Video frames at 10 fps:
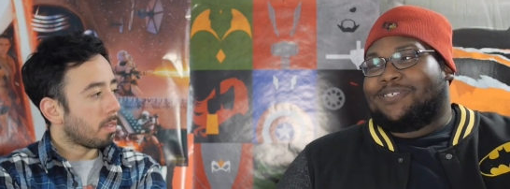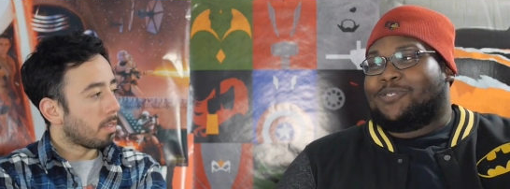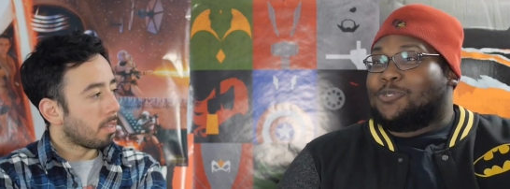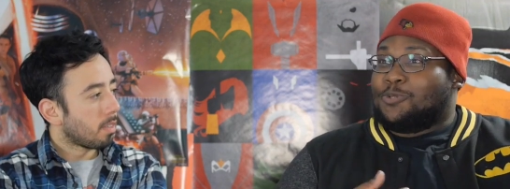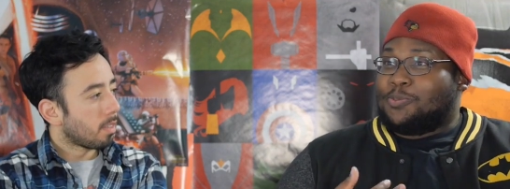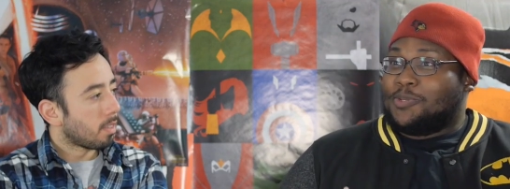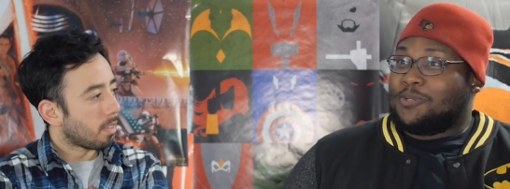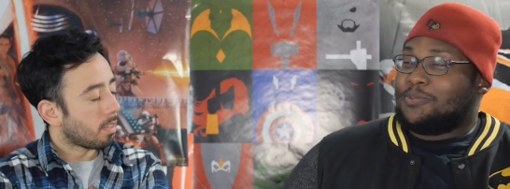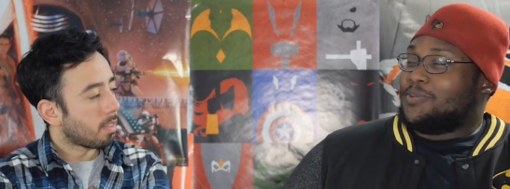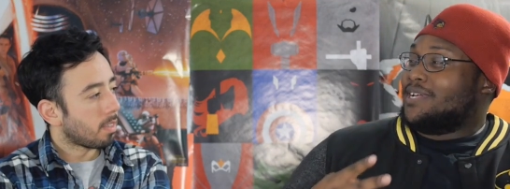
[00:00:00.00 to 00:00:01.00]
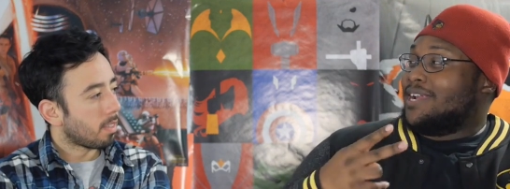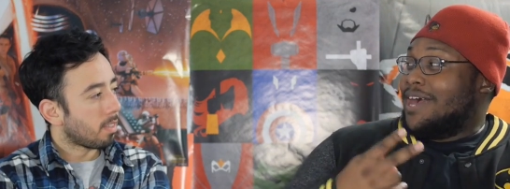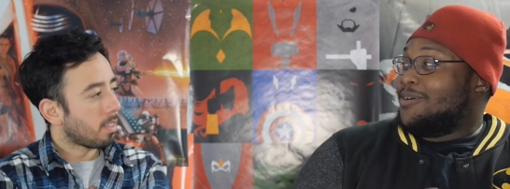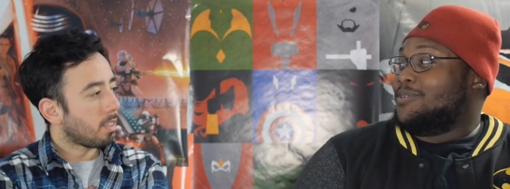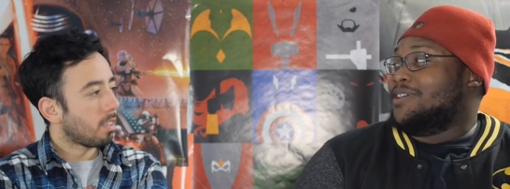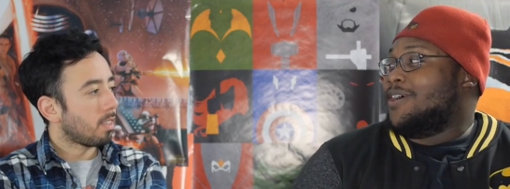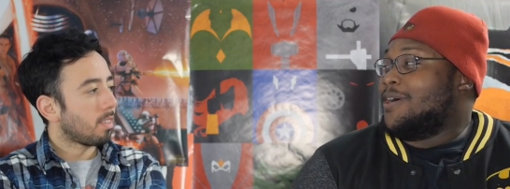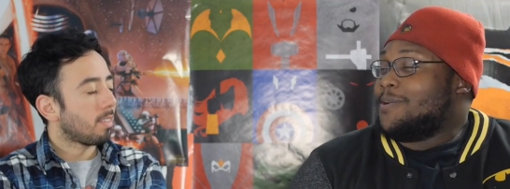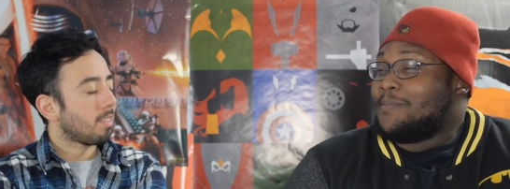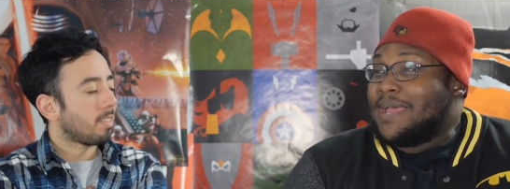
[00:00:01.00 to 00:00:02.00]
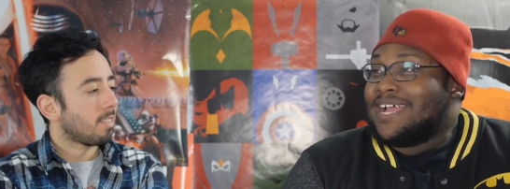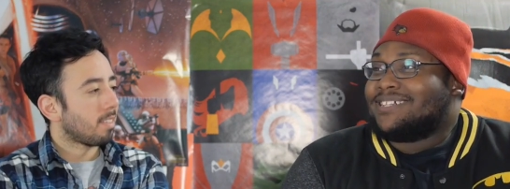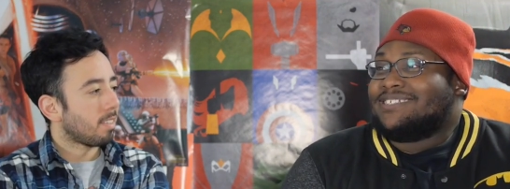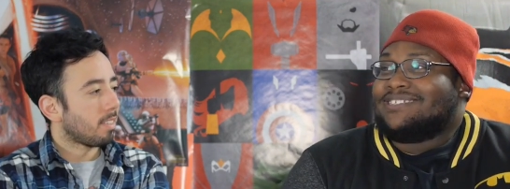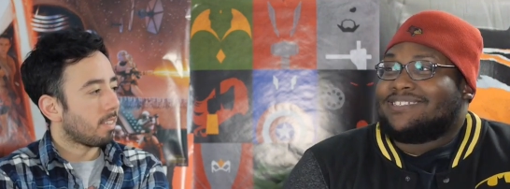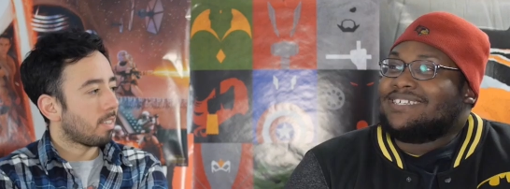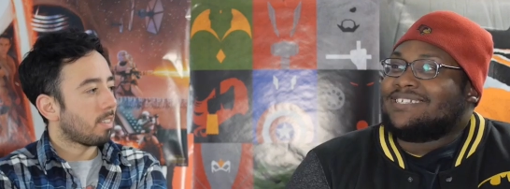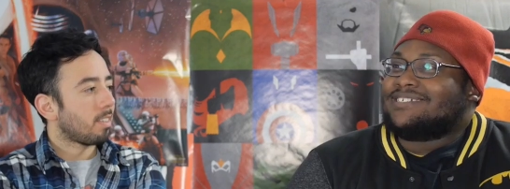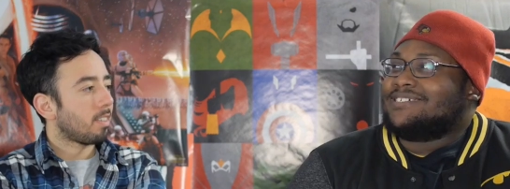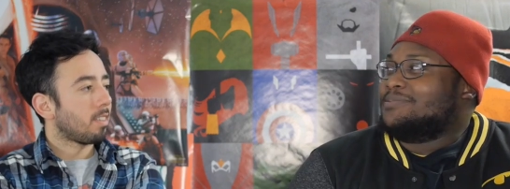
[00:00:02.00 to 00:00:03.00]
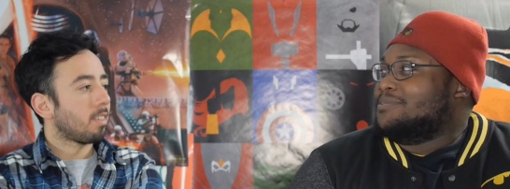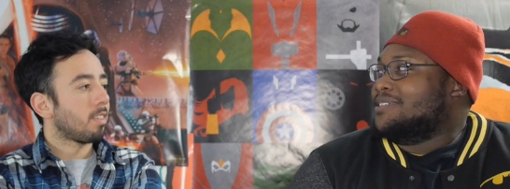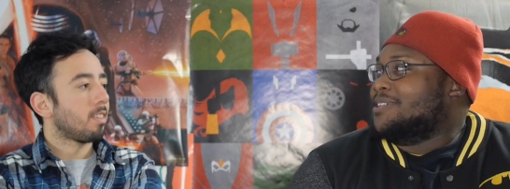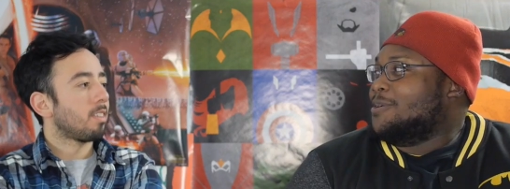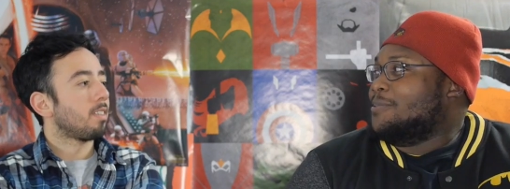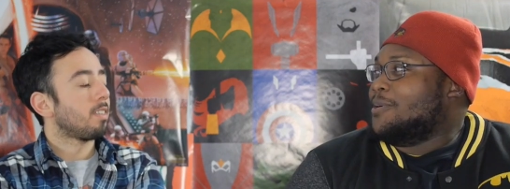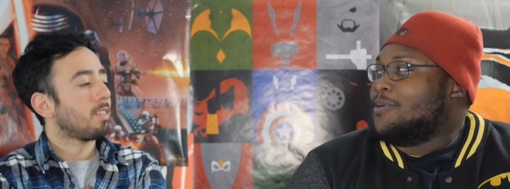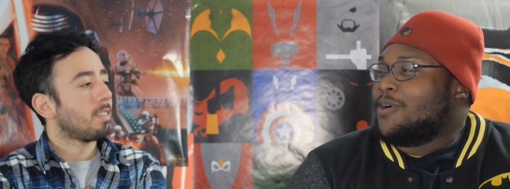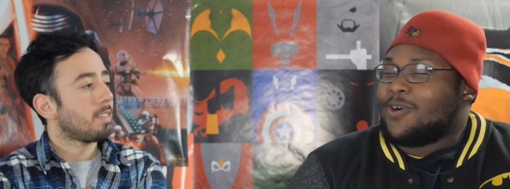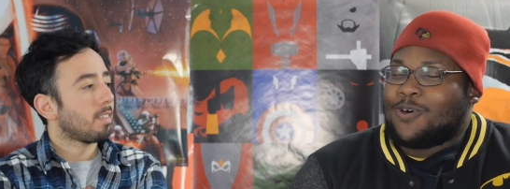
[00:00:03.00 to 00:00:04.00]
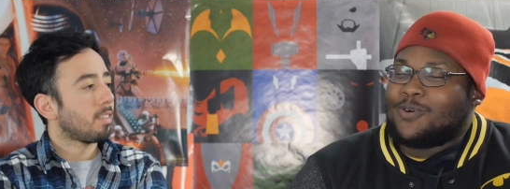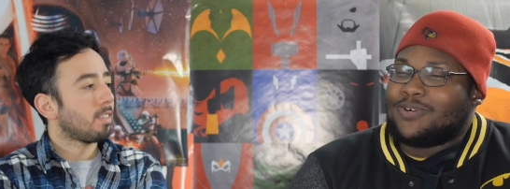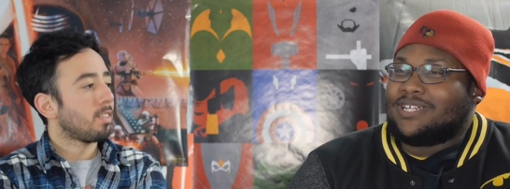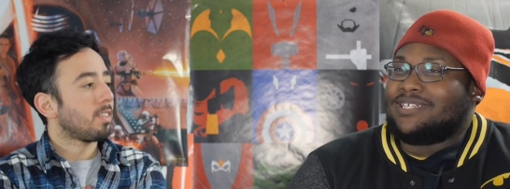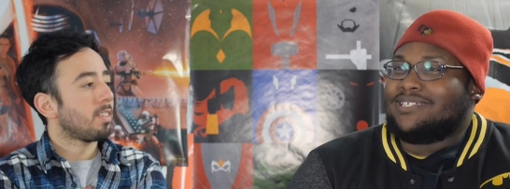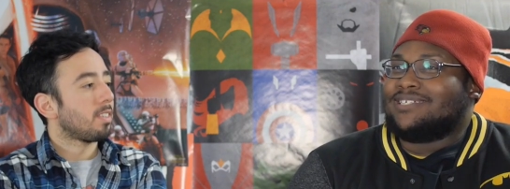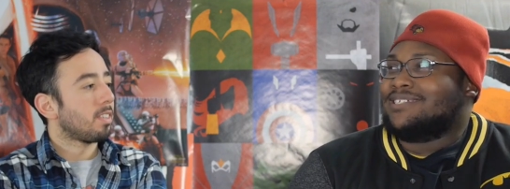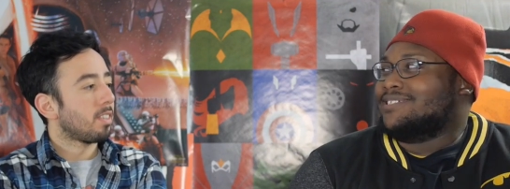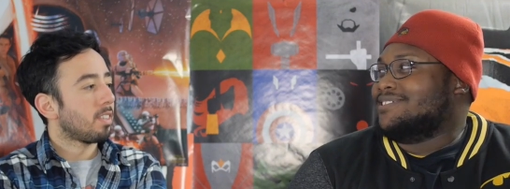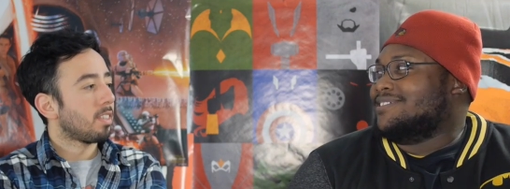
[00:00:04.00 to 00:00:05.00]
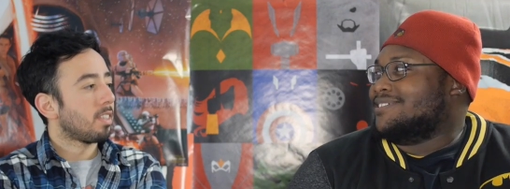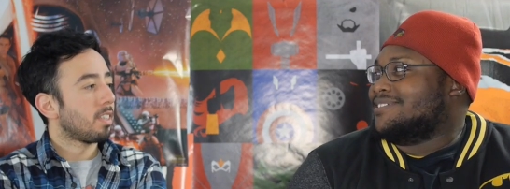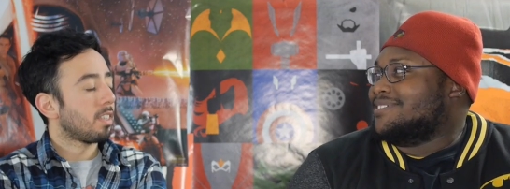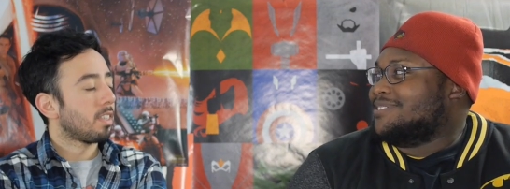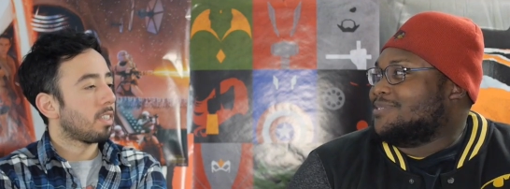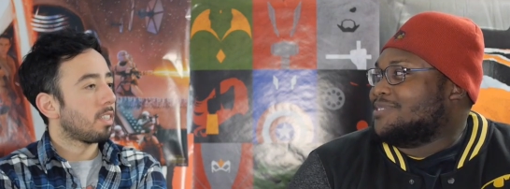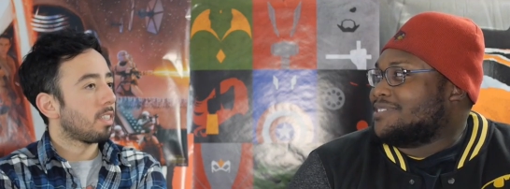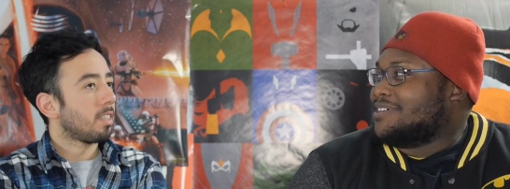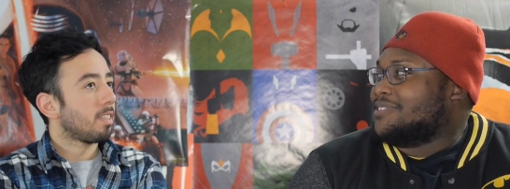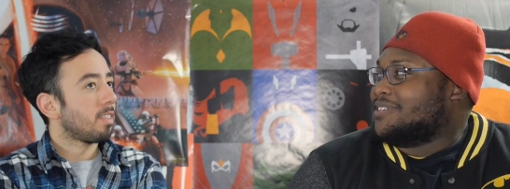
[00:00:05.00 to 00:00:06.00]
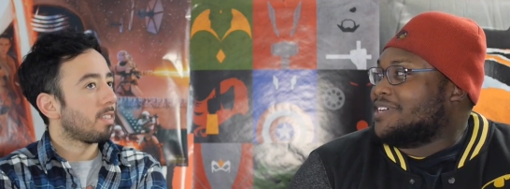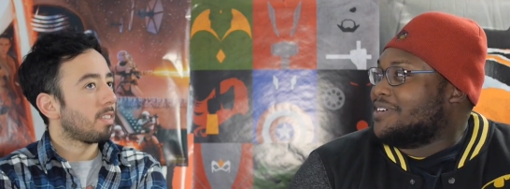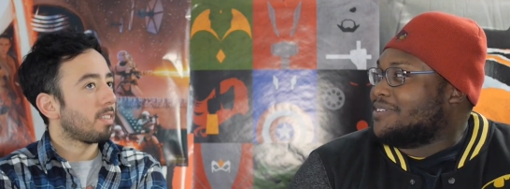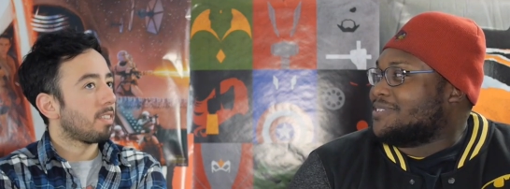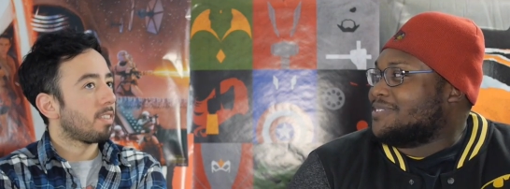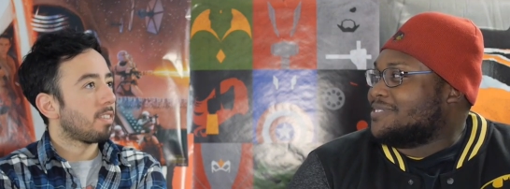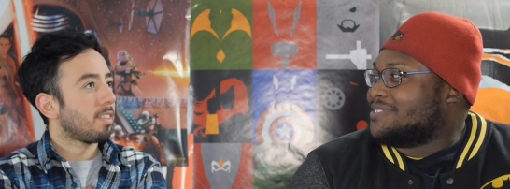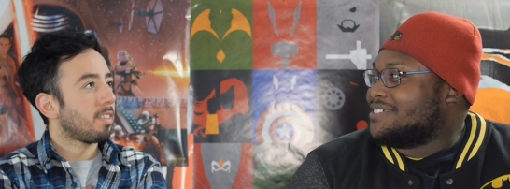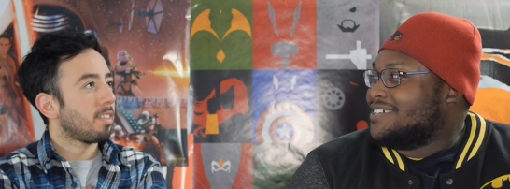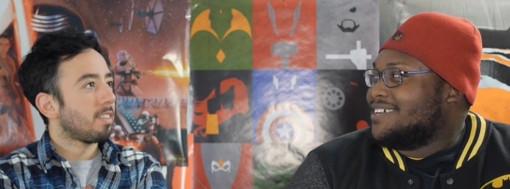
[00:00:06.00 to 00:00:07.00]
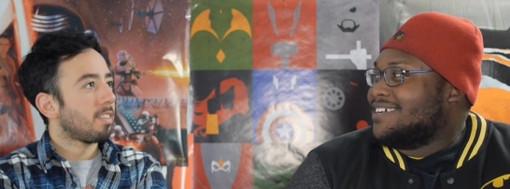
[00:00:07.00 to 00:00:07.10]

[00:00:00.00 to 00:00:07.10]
Speaker 1: the two people that I would automatically think could be Lobo are already in the DCU as other characters,